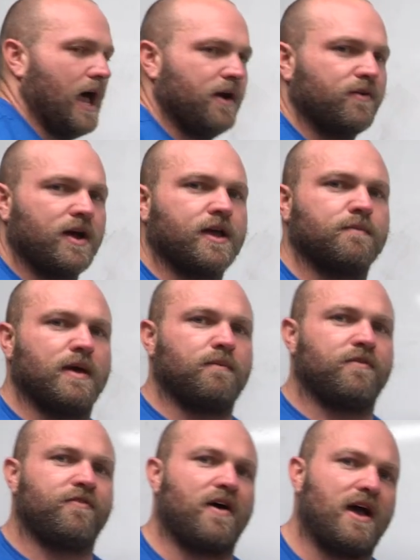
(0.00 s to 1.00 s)
I
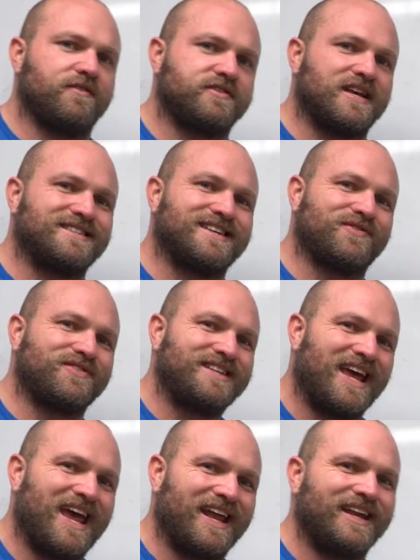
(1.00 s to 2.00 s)
recommend five sets of
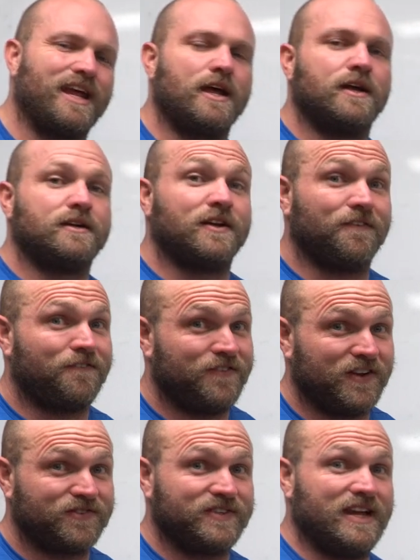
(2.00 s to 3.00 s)
10 to
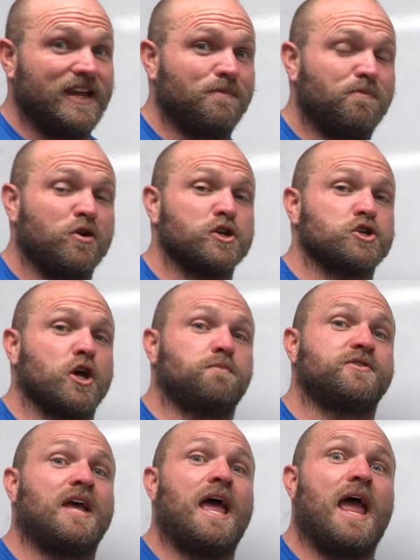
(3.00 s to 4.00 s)
15
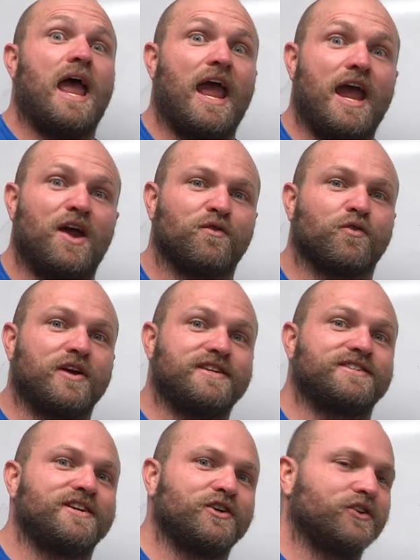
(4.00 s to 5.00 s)
push-ups every
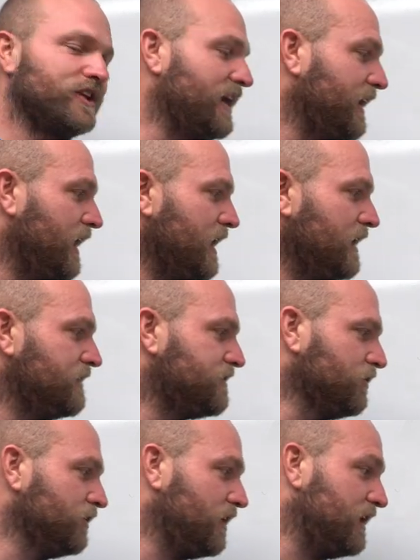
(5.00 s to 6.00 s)
single night
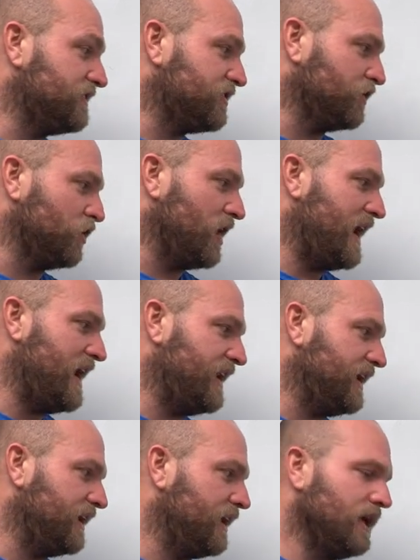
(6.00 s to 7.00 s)
till, until you're
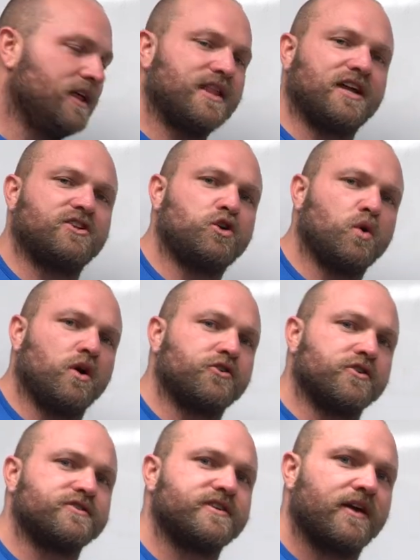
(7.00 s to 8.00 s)
hitting that
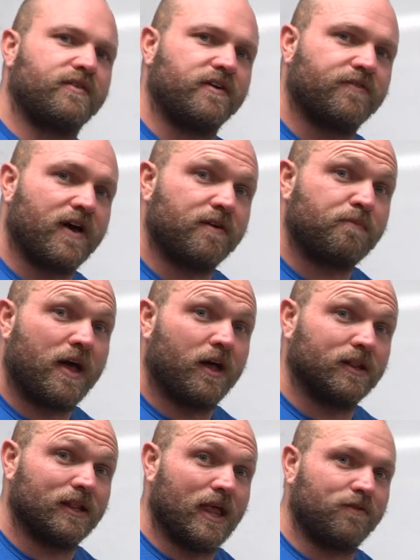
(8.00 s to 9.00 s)
275
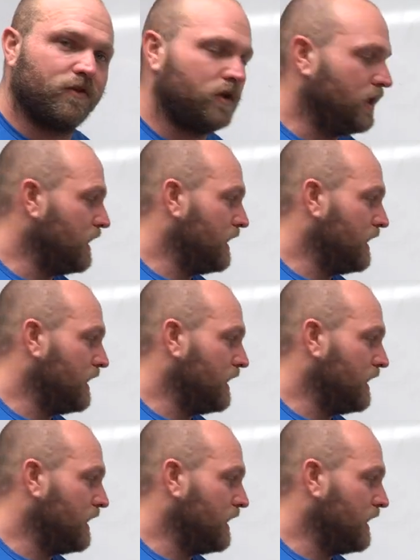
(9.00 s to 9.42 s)
pound level.